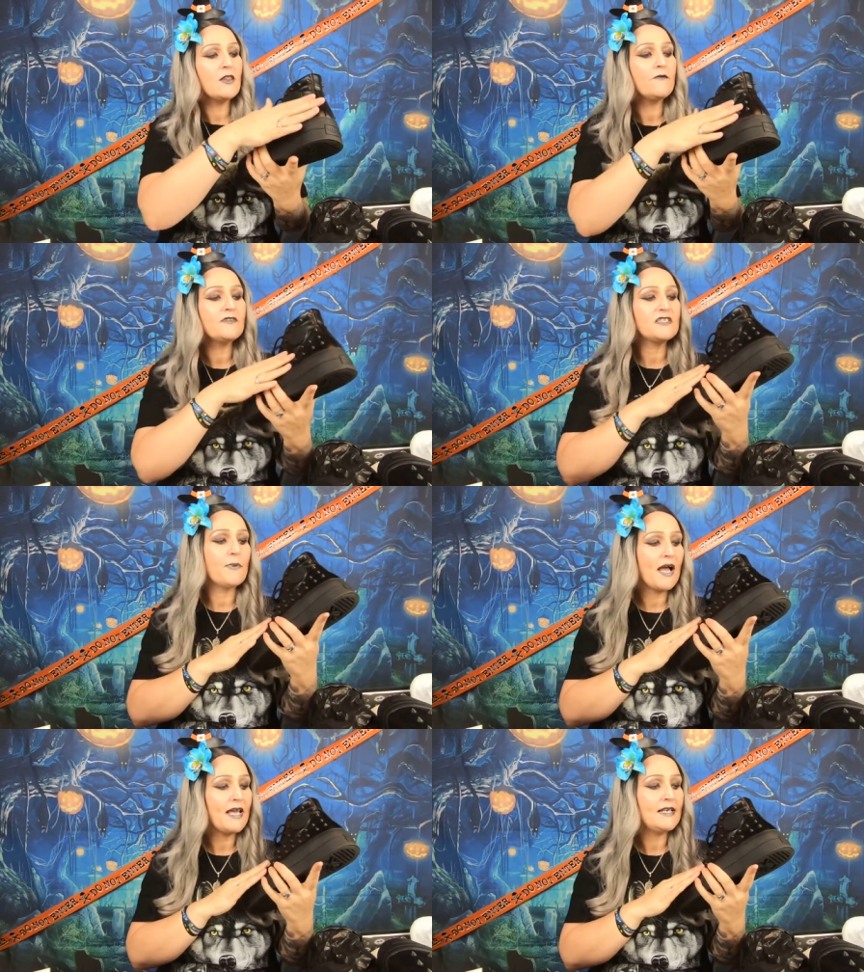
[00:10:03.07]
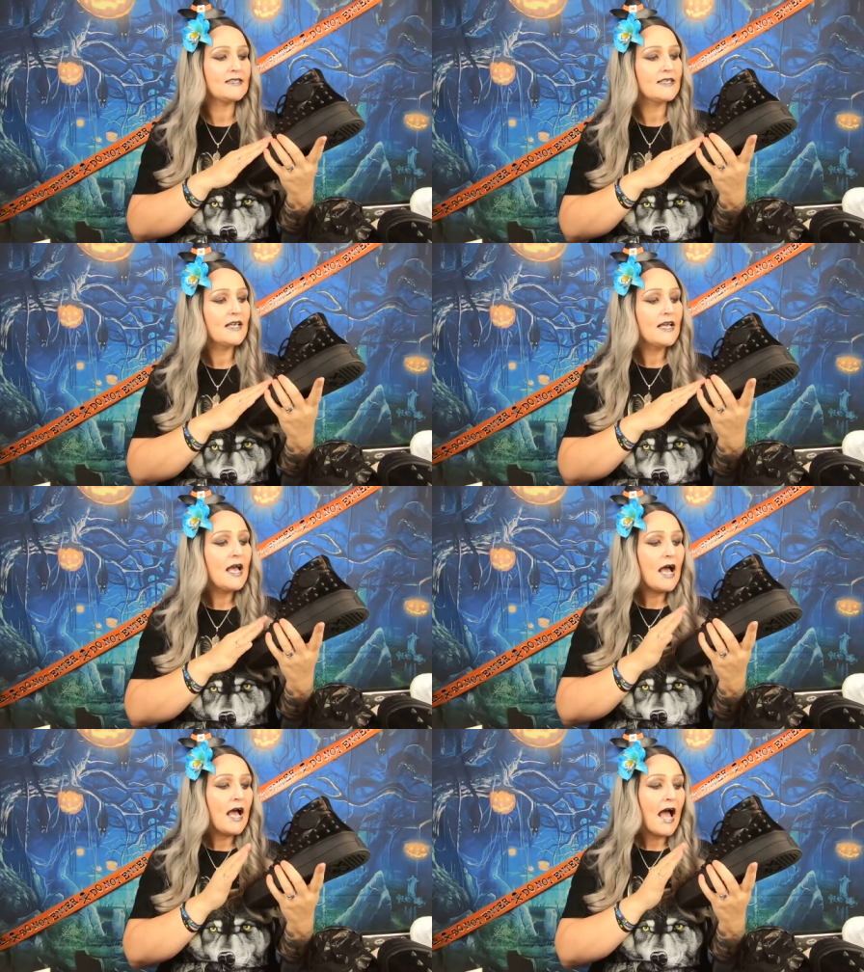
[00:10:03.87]
I love the spikes.
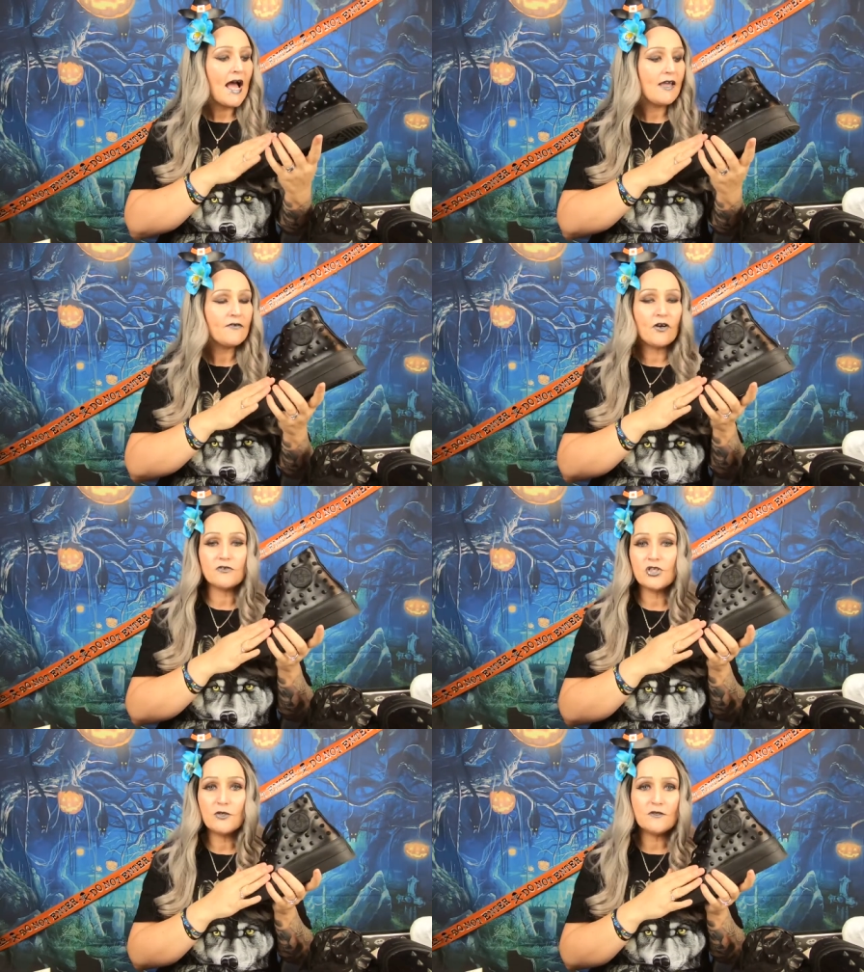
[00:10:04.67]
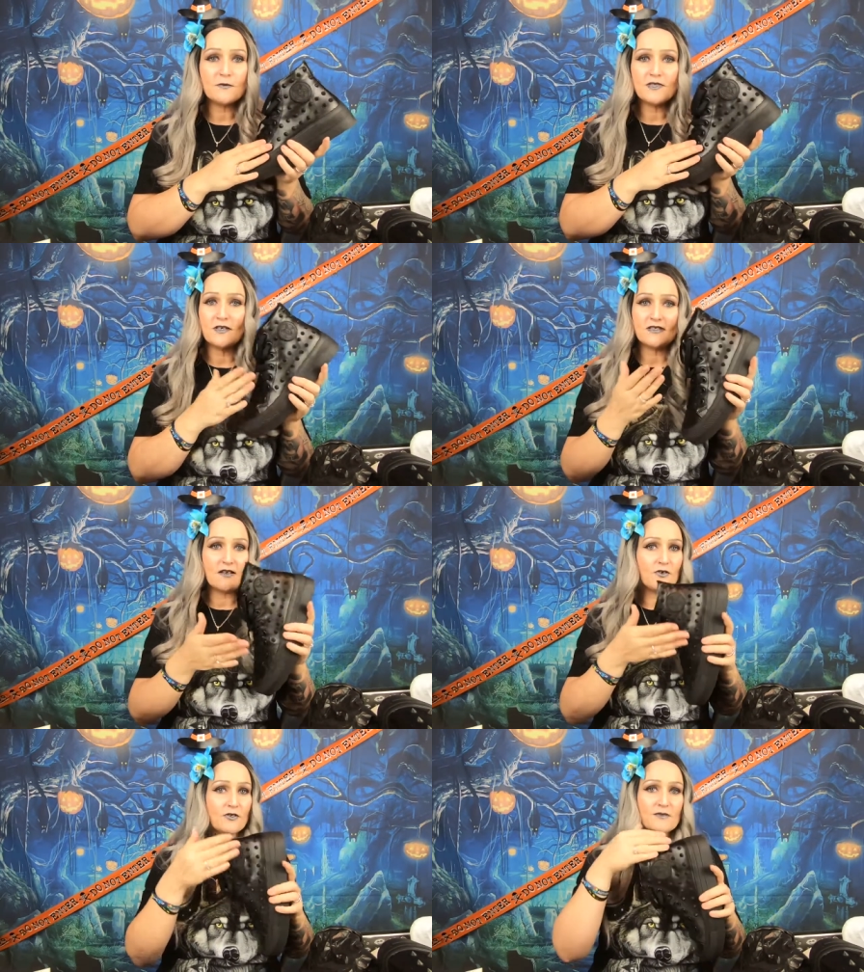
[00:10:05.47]
I have got shoes upstairs
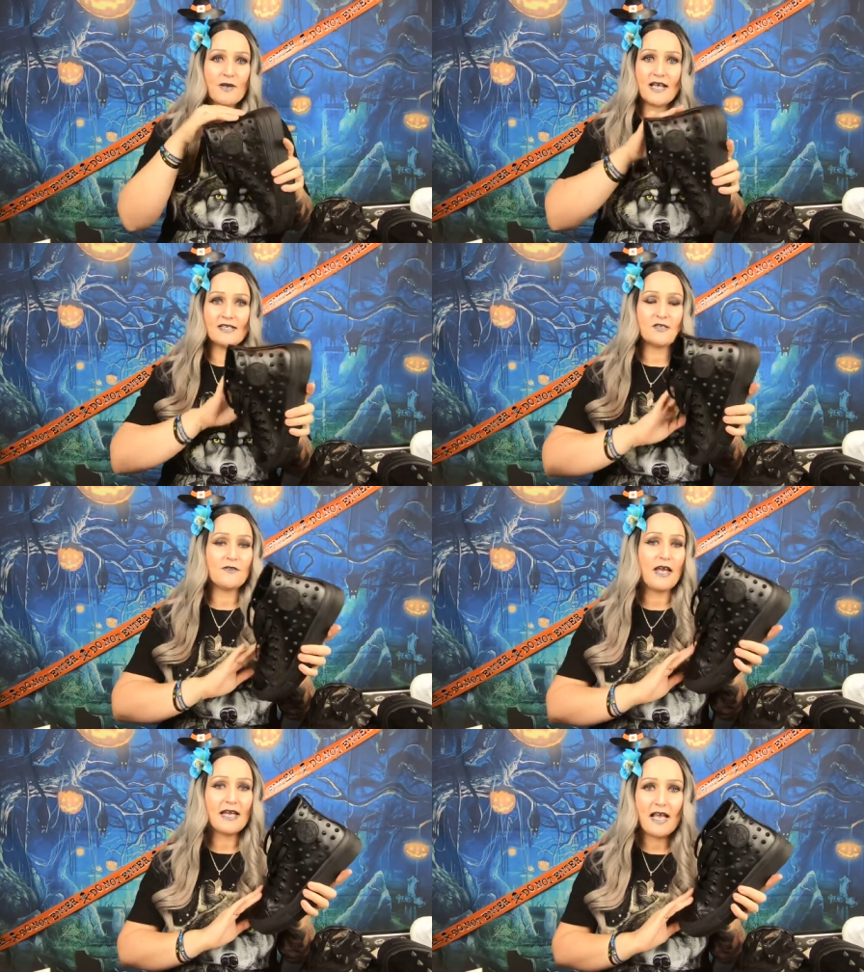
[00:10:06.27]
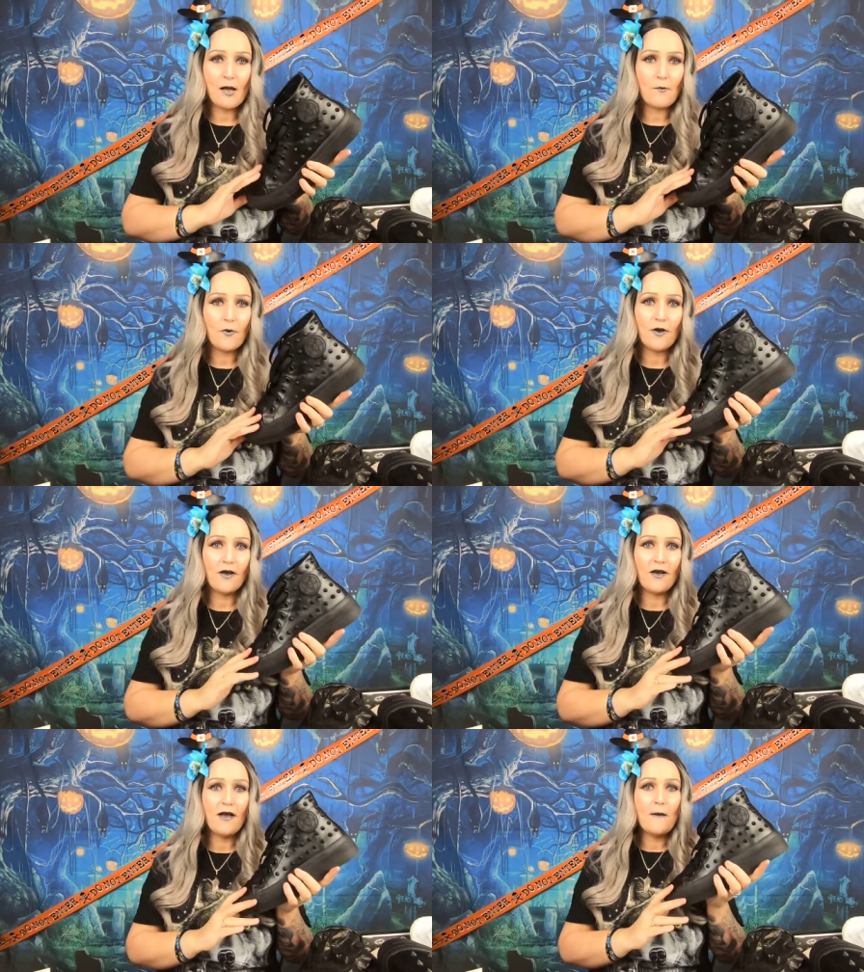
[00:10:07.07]
that have got spikes on that I can
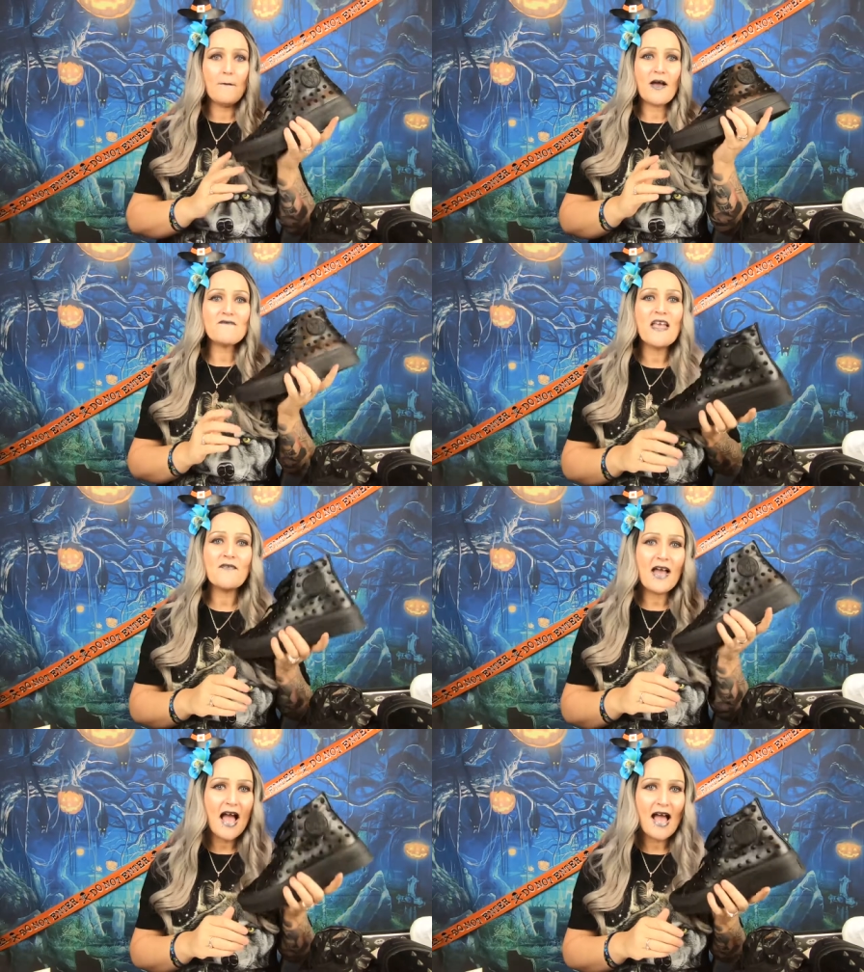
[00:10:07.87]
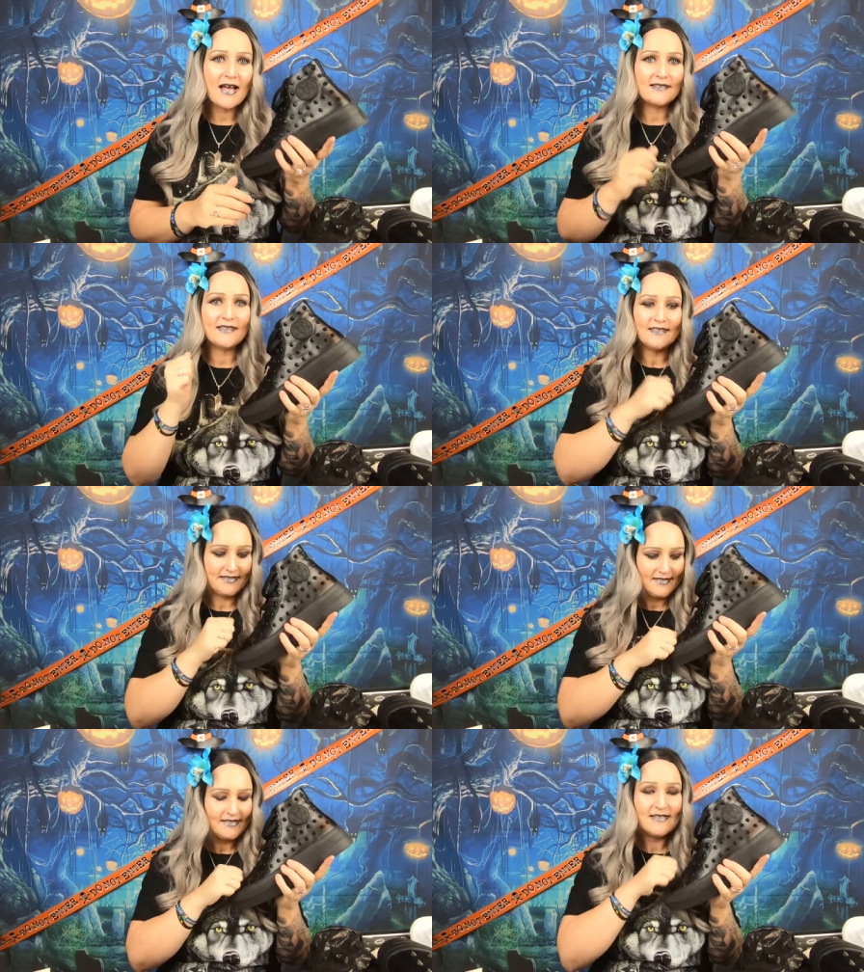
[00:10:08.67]
wear, but I've never had
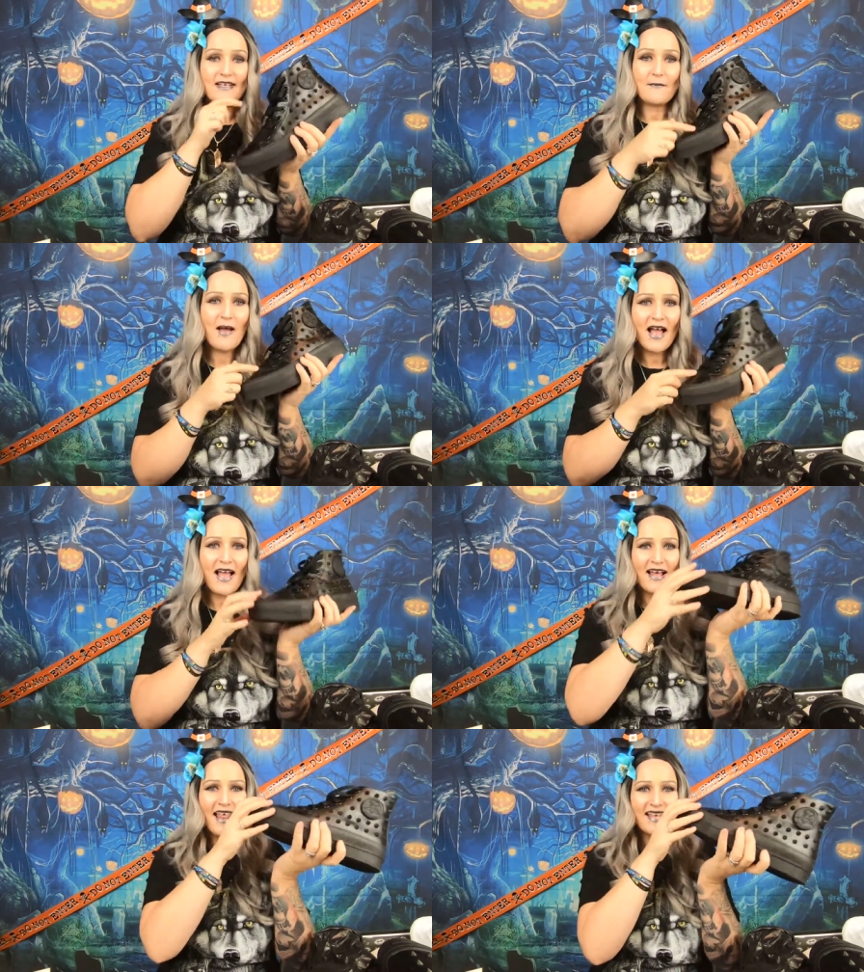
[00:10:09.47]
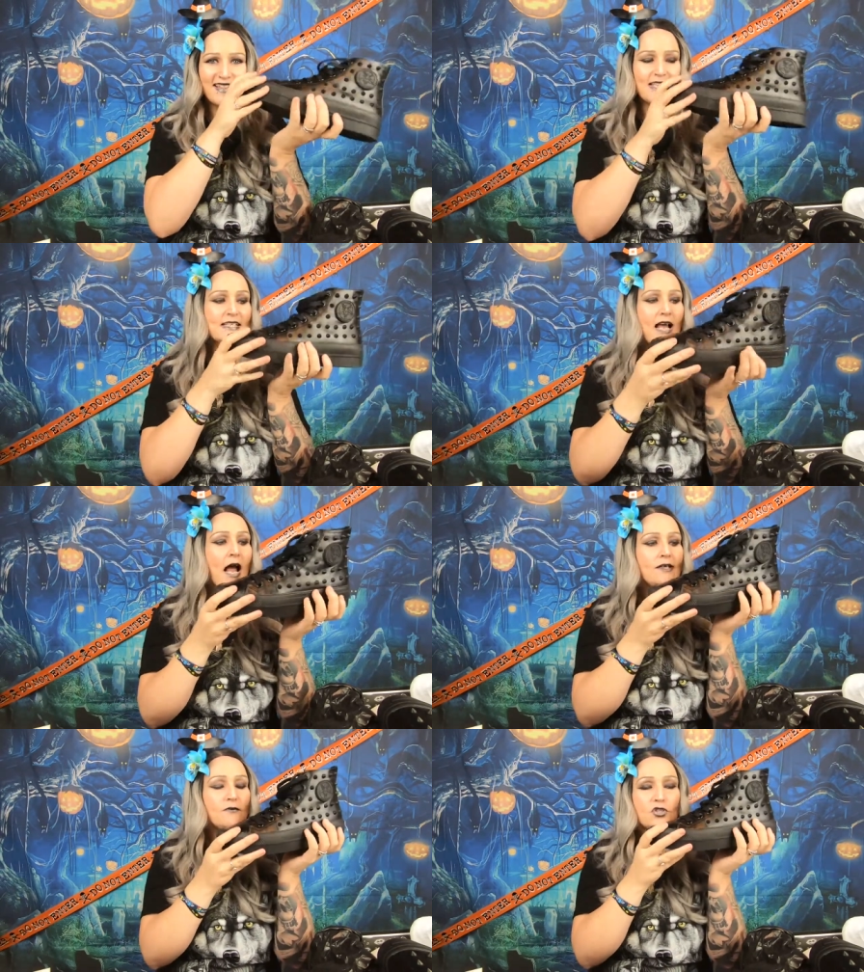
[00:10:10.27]
part like this
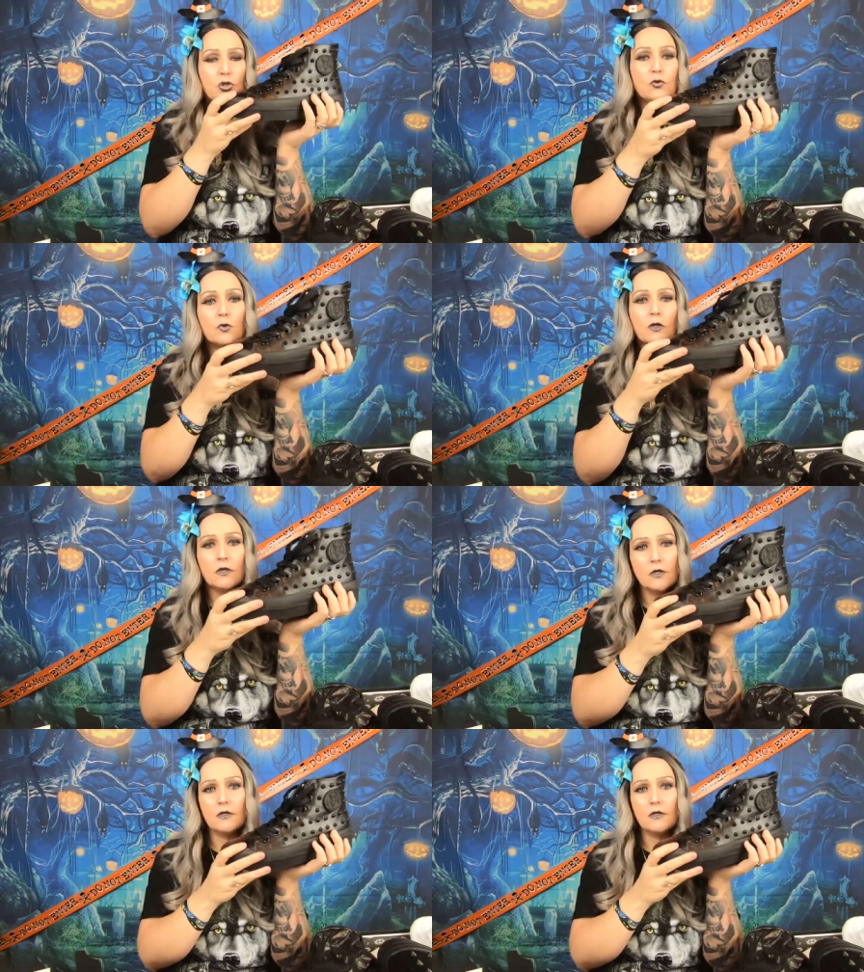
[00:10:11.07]
kind of shoe,